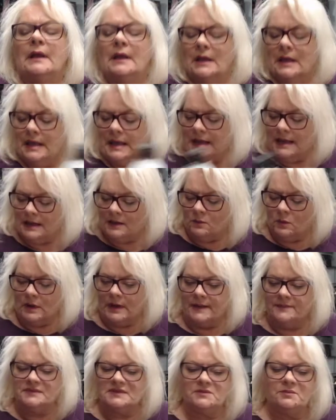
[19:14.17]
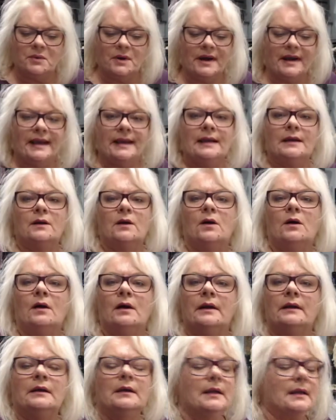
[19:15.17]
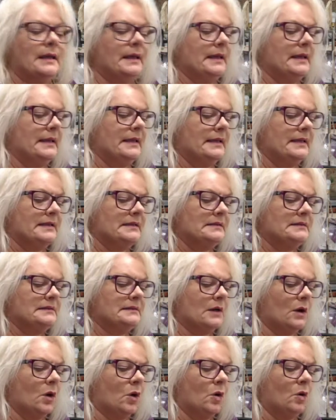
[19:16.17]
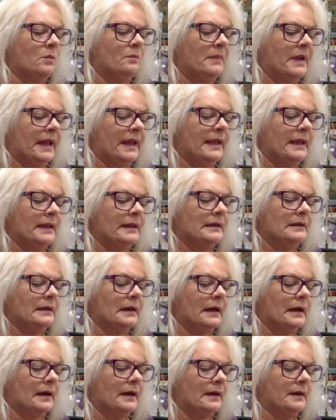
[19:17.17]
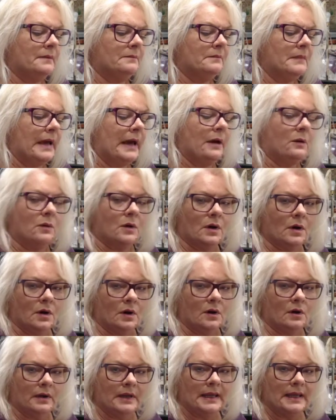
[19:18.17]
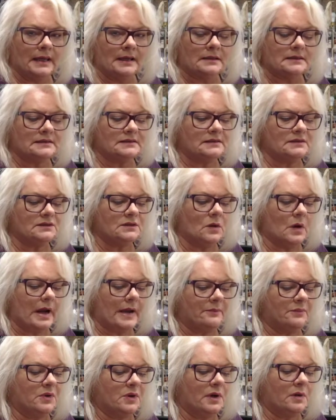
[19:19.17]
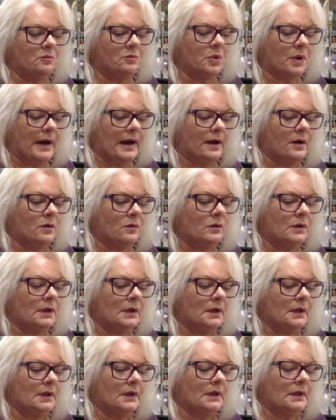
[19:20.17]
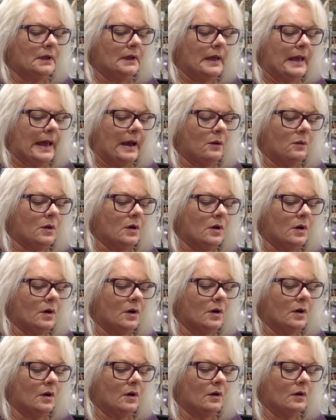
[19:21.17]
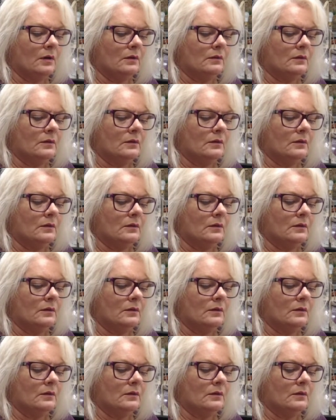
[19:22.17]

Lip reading: And what I'm spraying on is homemade alcohol inks. So I put brown alcohol